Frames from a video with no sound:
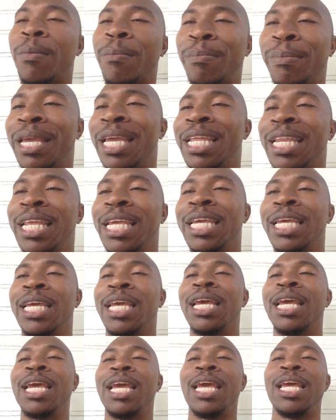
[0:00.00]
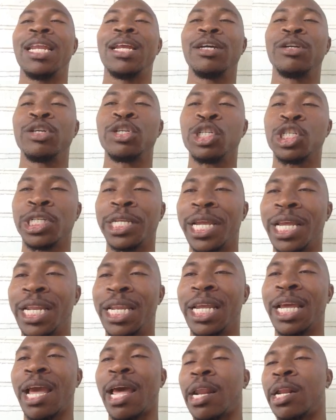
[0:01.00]
meaning and
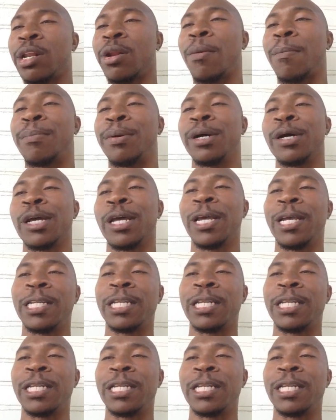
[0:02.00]
understanding out of the book